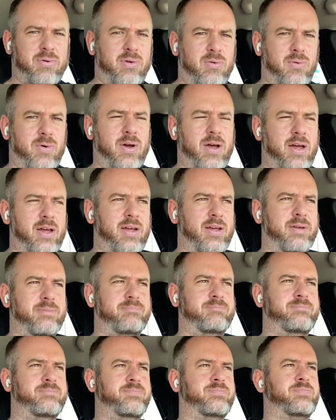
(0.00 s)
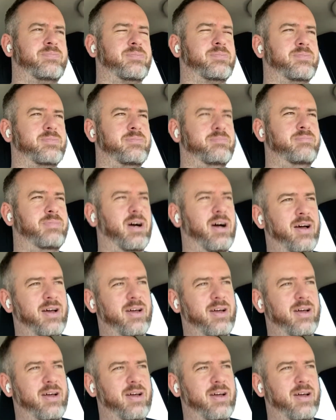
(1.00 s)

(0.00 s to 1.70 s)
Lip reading: away. But